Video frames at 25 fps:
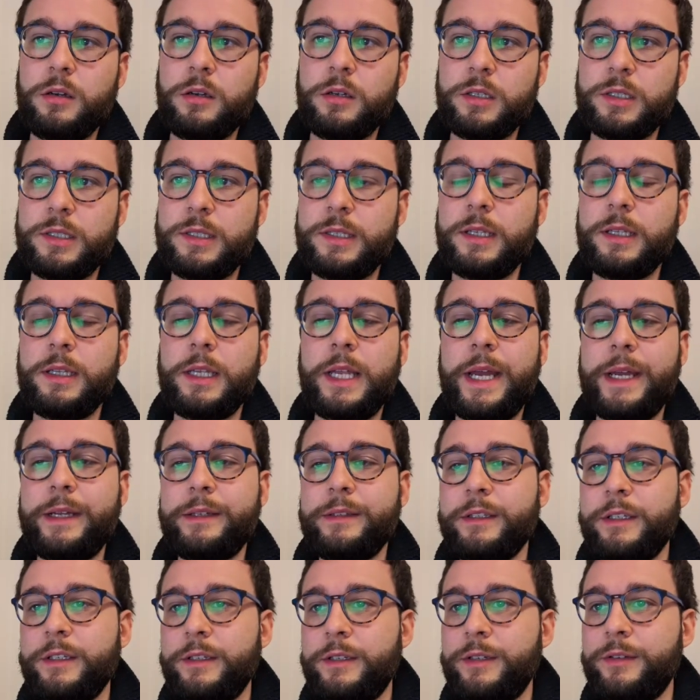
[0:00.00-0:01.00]

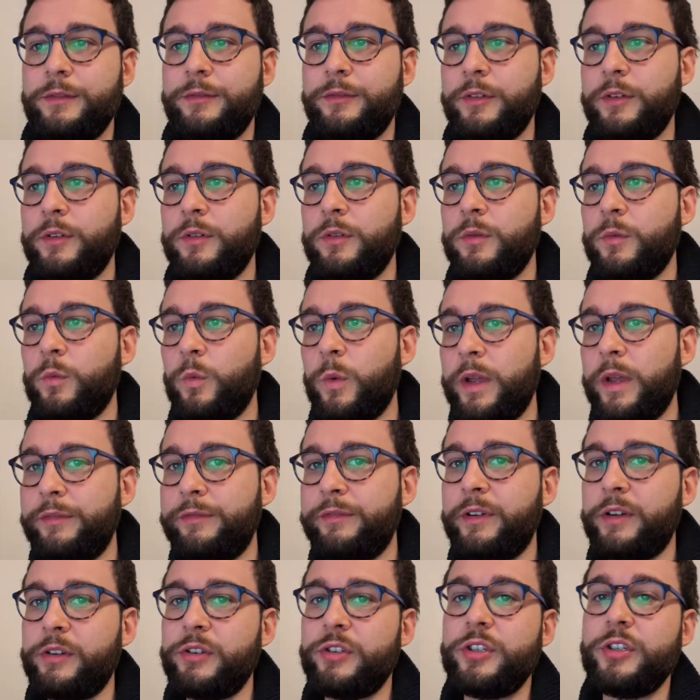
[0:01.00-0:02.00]
select a different wave
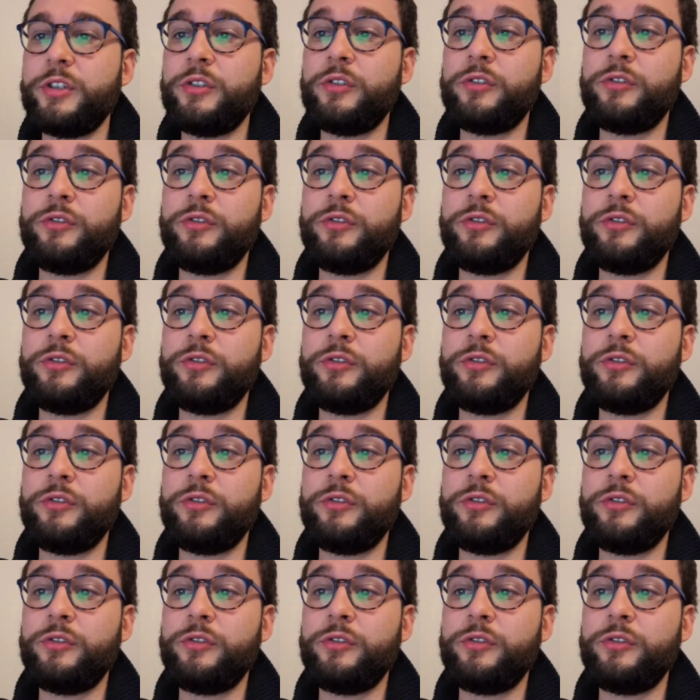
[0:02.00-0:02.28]
function or